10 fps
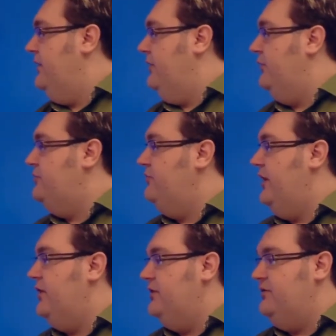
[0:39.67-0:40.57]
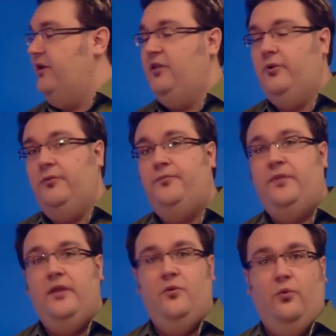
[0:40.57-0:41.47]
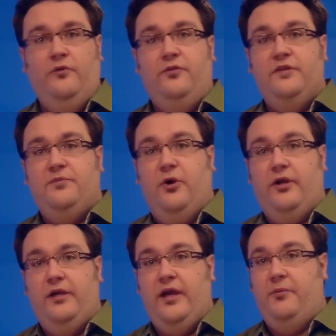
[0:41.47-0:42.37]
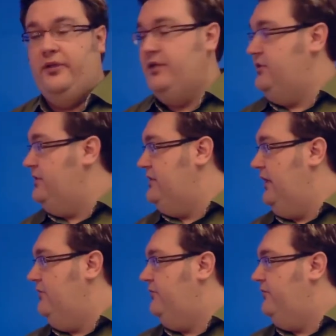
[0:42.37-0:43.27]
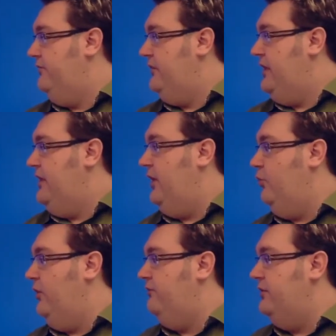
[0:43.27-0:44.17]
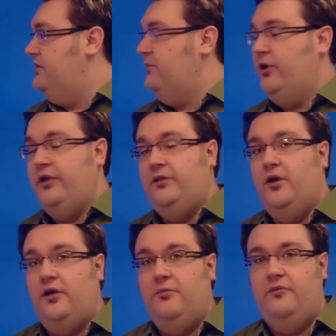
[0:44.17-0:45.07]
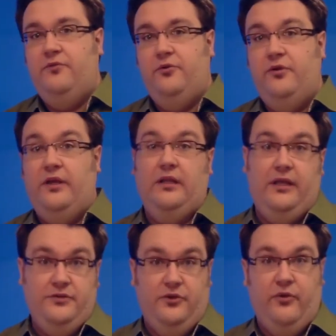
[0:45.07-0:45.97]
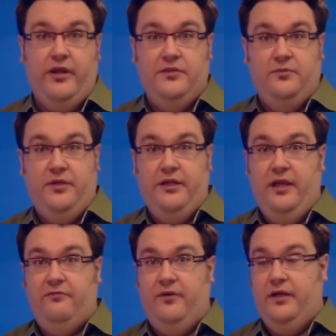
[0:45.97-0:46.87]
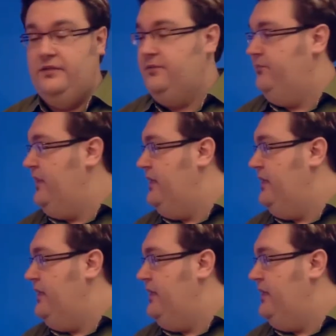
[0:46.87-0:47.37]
There are two icons available, one for the Smart Ink application itself, and one for the Smart Ink document viewer that allows you to write into PDF files.